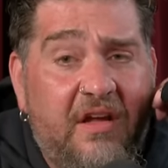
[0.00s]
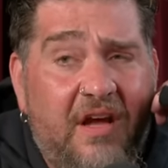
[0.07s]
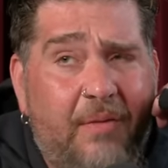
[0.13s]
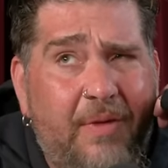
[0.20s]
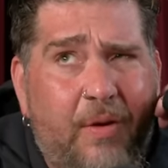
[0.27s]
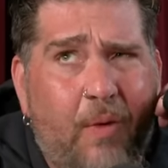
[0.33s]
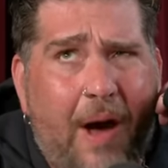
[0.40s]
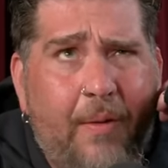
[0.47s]
I'm
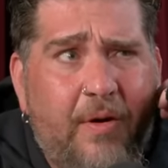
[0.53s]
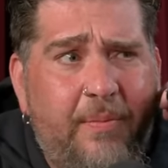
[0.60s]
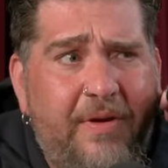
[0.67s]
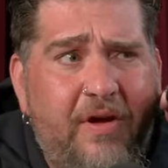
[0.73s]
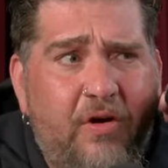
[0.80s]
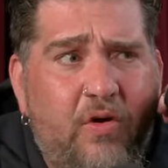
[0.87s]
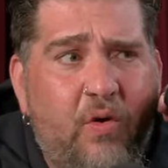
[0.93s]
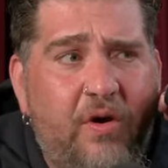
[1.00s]
like, why would it be
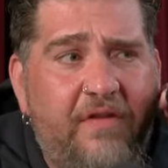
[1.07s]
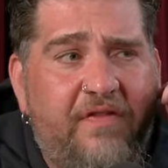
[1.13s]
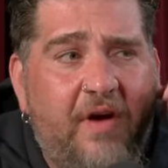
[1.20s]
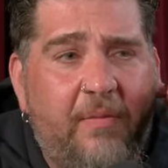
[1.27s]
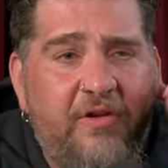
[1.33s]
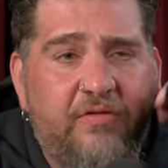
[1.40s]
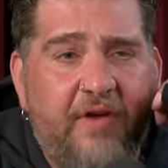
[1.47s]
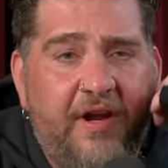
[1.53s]
funny. on Corey
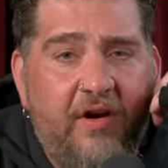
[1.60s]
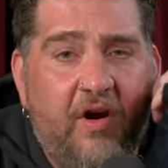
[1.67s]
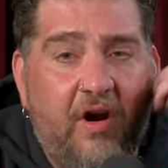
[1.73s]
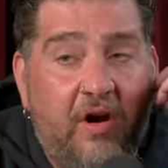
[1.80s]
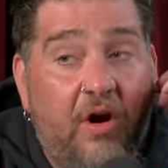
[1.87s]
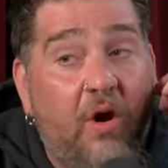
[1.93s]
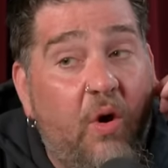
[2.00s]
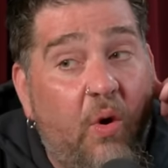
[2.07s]
Feldman's
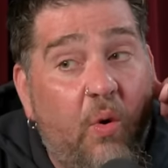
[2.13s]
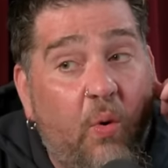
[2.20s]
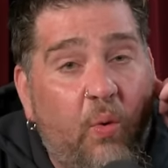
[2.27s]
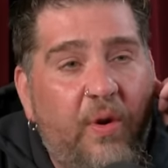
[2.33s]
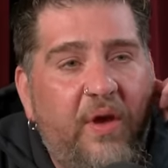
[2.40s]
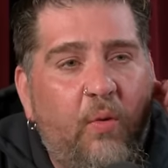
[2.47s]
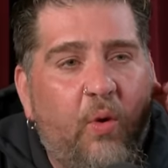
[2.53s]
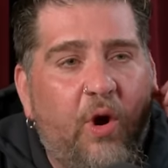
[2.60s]
radar?
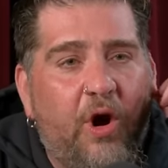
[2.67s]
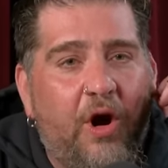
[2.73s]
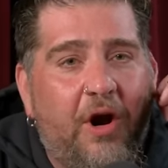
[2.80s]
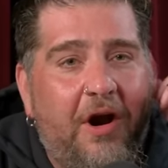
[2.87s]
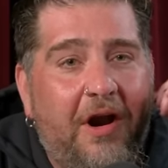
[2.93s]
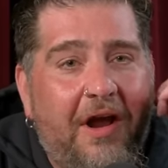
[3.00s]
We were.